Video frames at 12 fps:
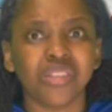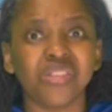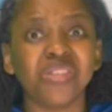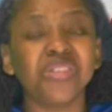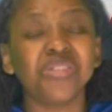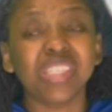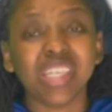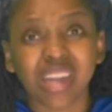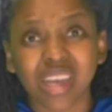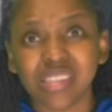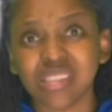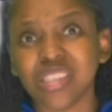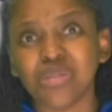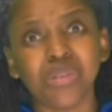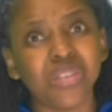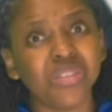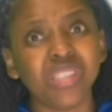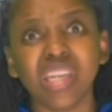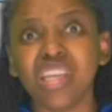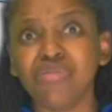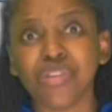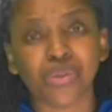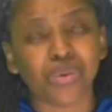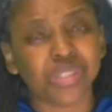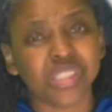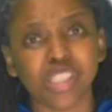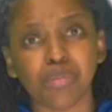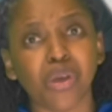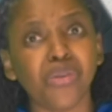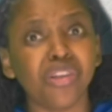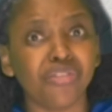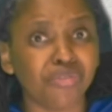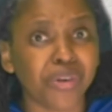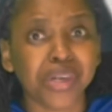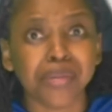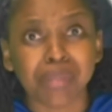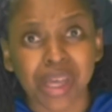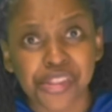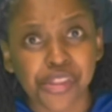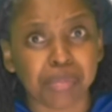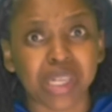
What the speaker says: Do you realize that we don't live with autism only for a month,